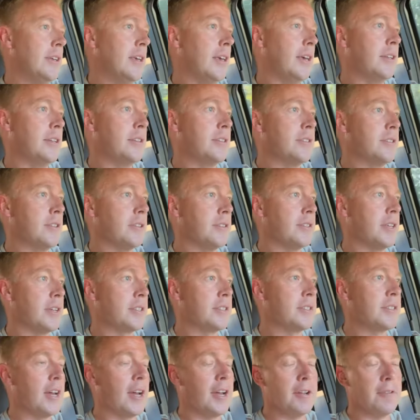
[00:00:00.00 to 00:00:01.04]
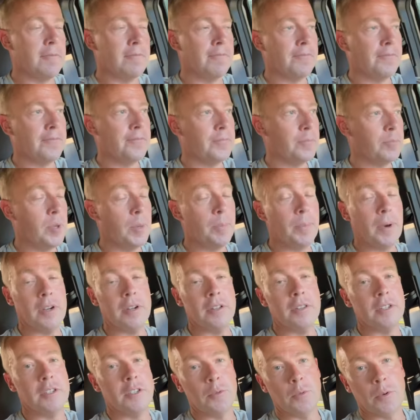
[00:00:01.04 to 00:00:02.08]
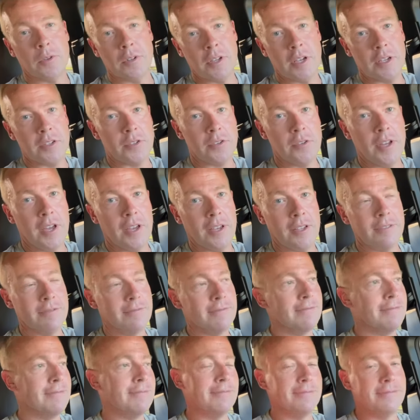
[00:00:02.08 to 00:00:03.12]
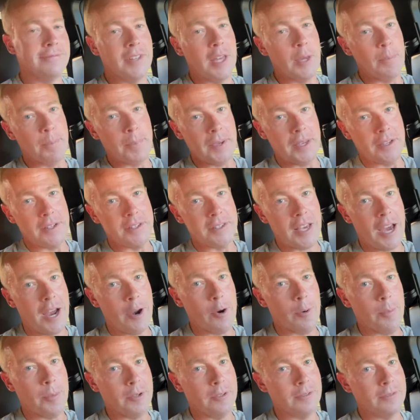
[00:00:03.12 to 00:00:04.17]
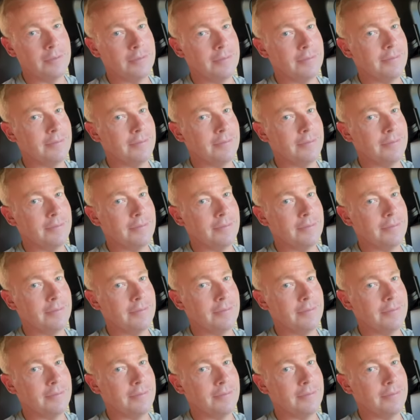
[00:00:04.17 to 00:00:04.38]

And until next time, be better than you were yesterday and be desirable.